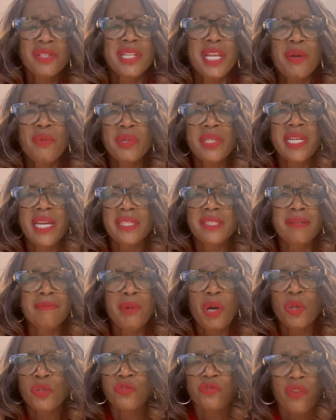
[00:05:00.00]
they want to get the
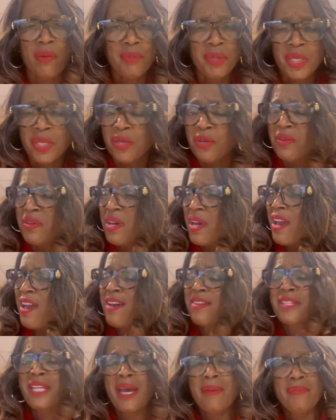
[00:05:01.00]
most from you
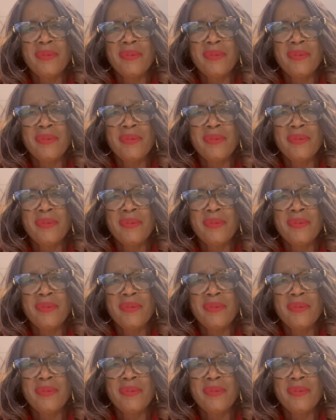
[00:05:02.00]
at that